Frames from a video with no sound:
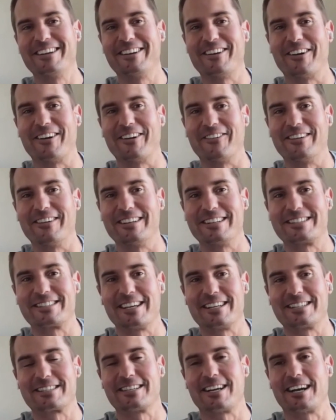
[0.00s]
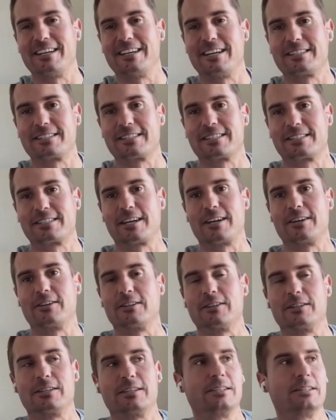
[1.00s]
You know, and it's not
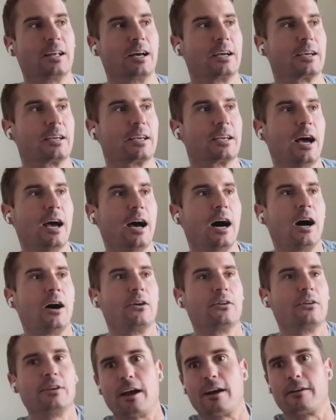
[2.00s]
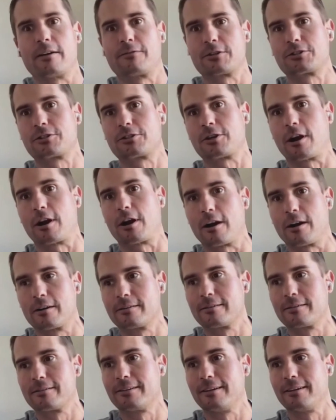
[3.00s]
necessarily like, oh yeah, for sure.
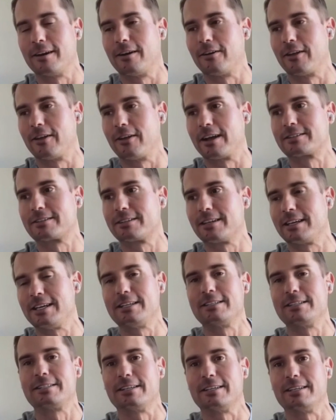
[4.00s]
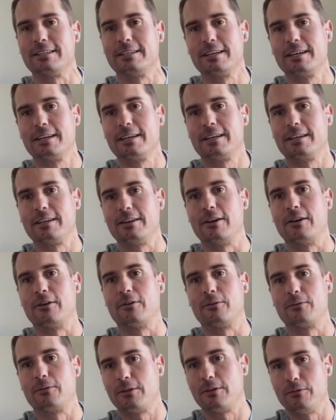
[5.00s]
You know, that's easy. You
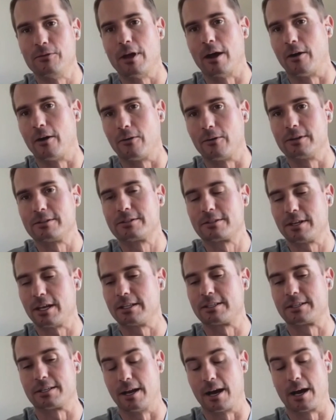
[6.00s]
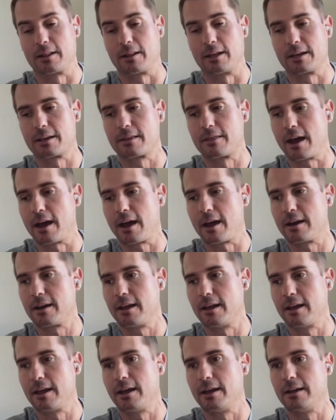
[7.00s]
know, no, it's not like that.
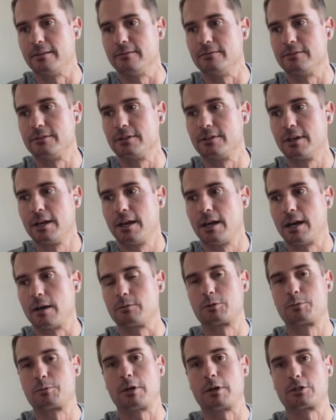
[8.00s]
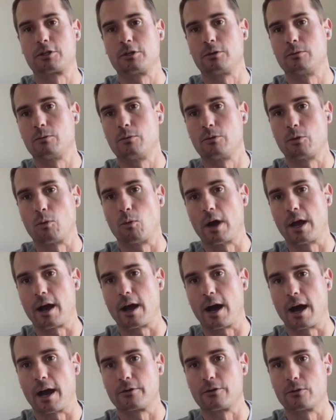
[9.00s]
And especially the way
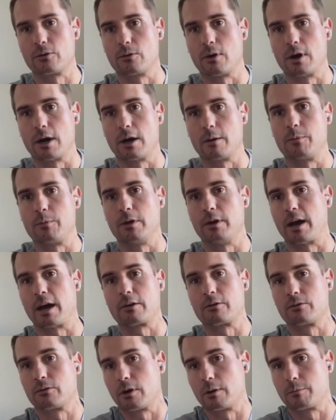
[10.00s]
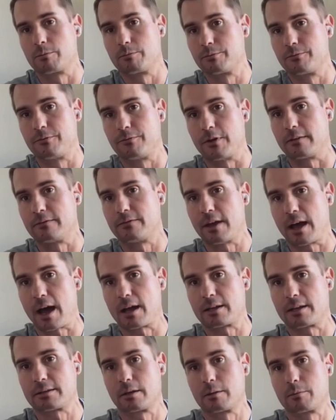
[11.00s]
I grew up, and I grew up
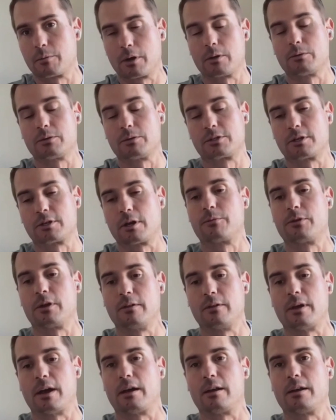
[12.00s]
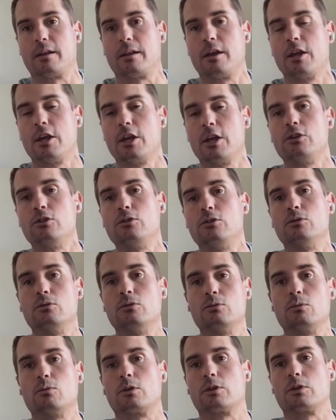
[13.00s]
fantastic, but it was something that
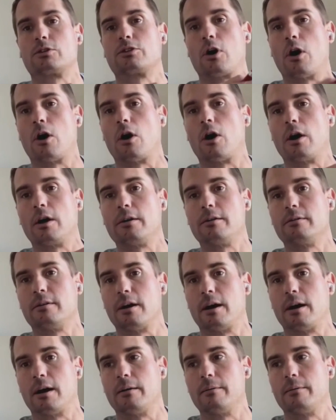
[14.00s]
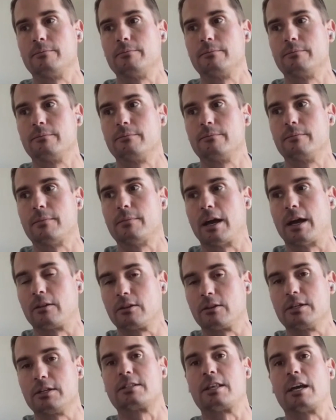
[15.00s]
you were taught,
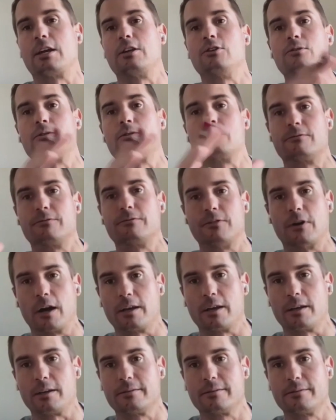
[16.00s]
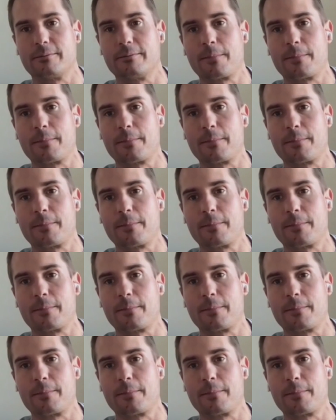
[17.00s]
at least that you could fight.